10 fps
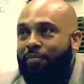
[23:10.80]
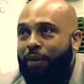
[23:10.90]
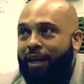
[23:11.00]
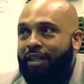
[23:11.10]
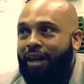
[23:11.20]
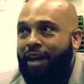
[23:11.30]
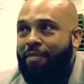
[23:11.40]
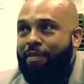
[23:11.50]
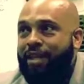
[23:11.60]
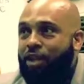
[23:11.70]
But
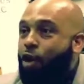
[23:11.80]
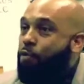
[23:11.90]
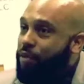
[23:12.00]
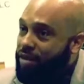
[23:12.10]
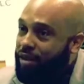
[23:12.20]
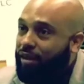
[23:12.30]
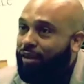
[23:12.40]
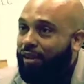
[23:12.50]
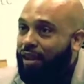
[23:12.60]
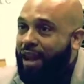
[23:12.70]
it's urban,
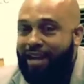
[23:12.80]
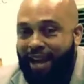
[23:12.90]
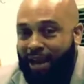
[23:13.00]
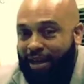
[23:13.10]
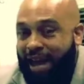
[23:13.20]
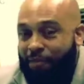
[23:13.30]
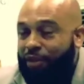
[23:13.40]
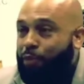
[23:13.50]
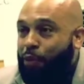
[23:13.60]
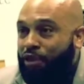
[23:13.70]
and I have
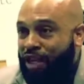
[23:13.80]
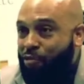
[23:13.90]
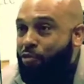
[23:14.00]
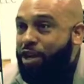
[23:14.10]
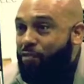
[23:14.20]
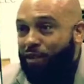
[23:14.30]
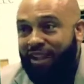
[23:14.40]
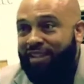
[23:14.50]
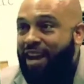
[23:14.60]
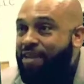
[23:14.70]
his books, and I read them with
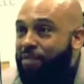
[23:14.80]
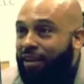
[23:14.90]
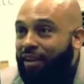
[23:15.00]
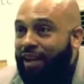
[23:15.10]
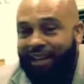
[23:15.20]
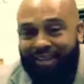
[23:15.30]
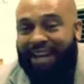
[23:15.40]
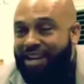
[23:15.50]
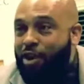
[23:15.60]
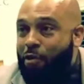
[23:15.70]
excitement. And I was
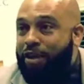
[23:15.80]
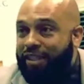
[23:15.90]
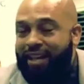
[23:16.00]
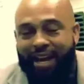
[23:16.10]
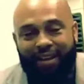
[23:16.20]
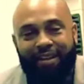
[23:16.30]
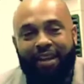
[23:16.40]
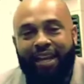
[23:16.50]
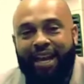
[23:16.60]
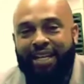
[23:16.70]
like, I know this guy.
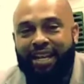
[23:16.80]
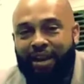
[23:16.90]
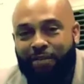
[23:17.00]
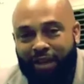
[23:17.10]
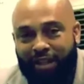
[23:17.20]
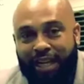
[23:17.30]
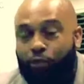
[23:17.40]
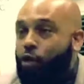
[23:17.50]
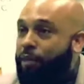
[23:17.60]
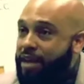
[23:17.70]
And because I
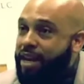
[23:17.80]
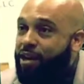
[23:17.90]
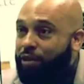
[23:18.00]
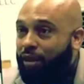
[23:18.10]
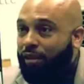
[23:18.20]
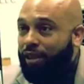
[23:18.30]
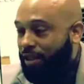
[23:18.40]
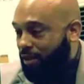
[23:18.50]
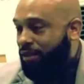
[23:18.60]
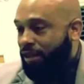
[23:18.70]
grew up in Gary,
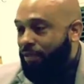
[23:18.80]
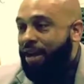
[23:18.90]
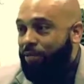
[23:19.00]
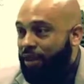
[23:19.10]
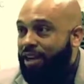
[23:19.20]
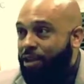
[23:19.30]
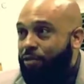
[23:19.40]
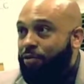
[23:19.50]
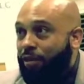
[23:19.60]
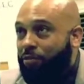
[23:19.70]
ladies and gentlemen, I am a
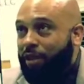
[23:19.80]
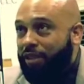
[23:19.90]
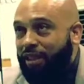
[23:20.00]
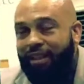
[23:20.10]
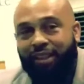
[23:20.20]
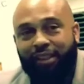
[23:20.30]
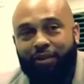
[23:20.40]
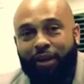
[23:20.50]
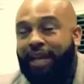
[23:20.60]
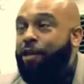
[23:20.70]
Gary resident,
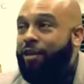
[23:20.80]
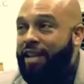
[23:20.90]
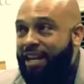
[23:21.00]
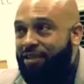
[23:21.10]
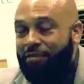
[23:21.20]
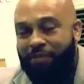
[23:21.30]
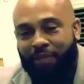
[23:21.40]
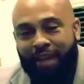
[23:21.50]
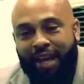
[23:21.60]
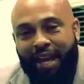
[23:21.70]
or a Gary native.
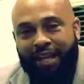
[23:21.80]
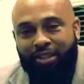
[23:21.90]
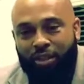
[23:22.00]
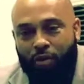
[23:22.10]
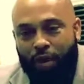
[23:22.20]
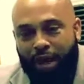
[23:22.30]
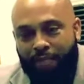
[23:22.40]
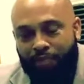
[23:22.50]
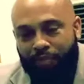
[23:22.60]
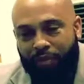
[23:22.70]
And so